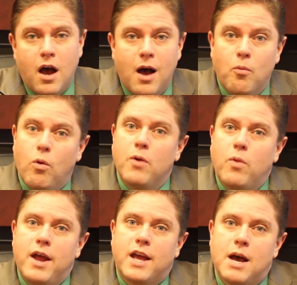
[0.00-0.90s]
Um, one
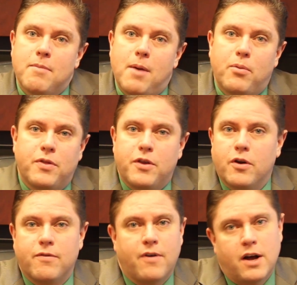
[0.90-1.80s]
way to come up with
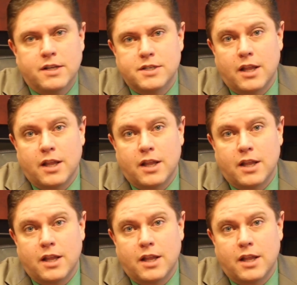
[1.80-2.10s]
your funds,